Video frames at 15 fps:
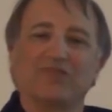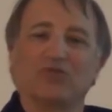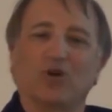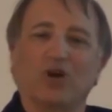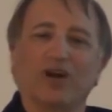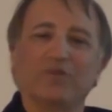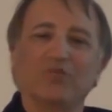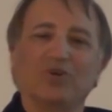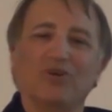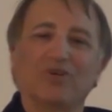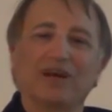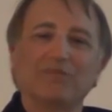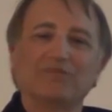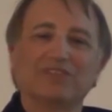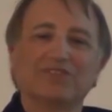have drawing
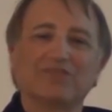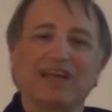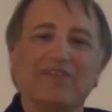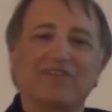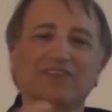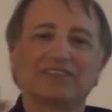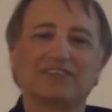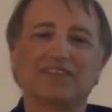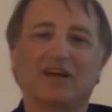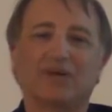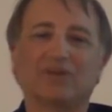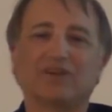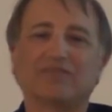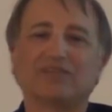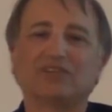programs in graphics, and
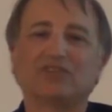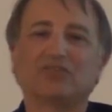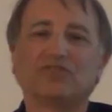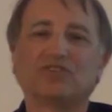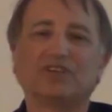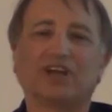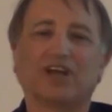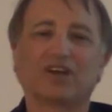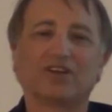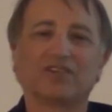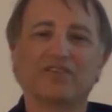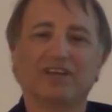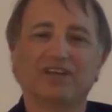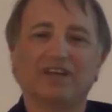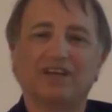now we have visual
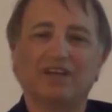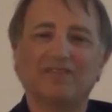photography.